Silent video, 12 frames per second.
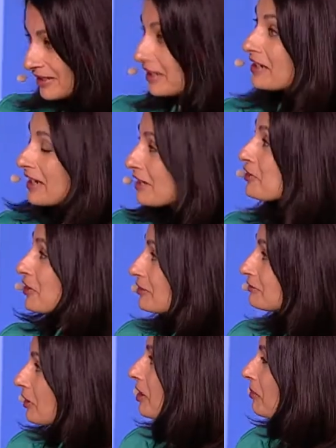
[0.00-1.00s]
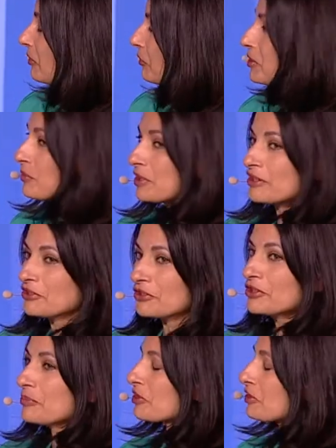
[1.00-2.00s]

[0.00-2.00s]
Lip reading: can get so far, but what are we going to do? Put